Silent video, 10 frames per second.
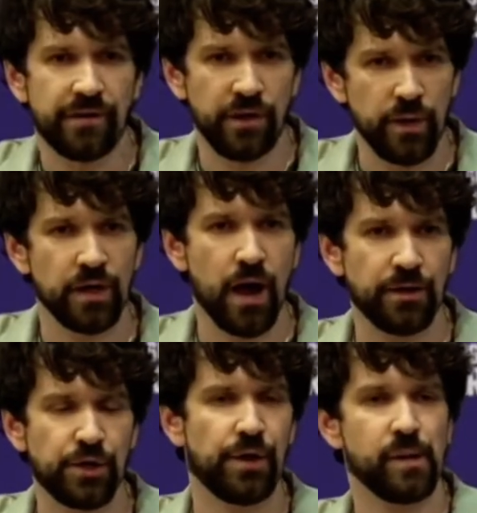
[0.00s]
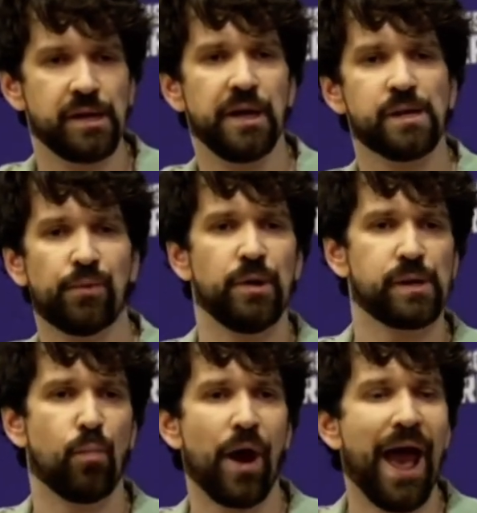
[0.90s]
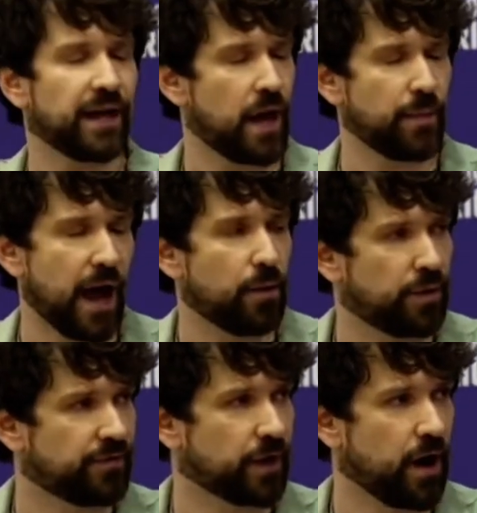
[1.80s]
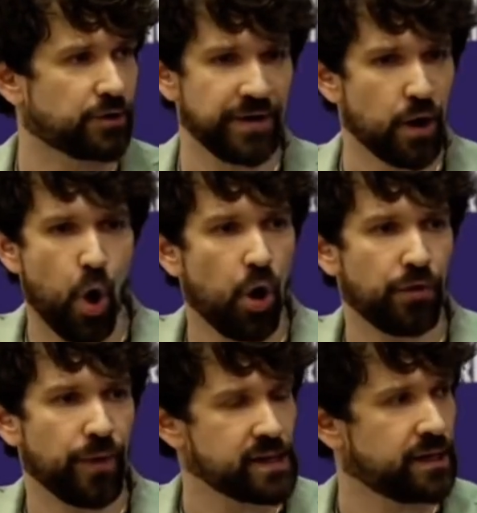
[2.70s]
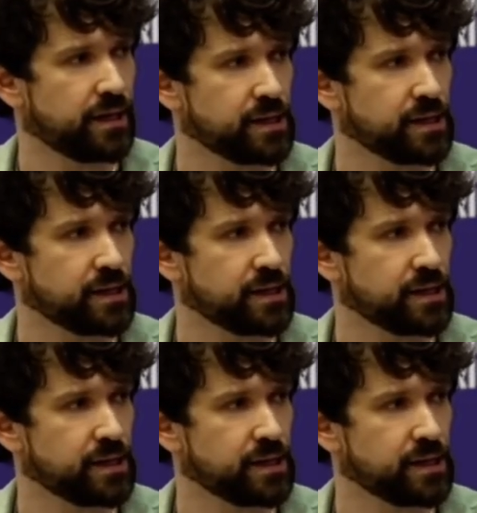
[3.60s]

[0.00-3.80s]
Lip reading: acknowledge that those cities produce more economic output for the country than all the red cities?